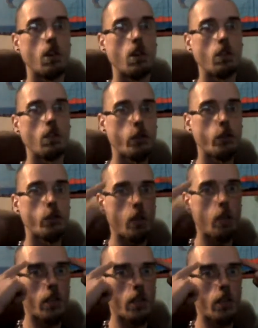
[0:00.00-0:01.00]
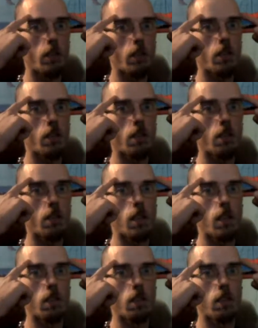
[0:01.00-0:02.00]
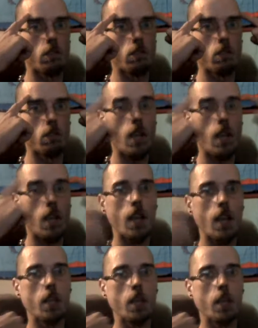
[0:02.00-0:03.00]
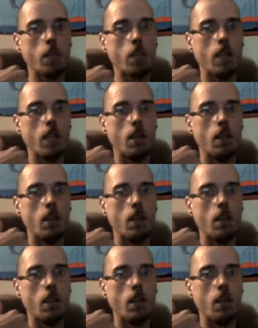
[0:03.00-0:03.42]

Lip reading: they're too ignorant to sit and listen to a guy like me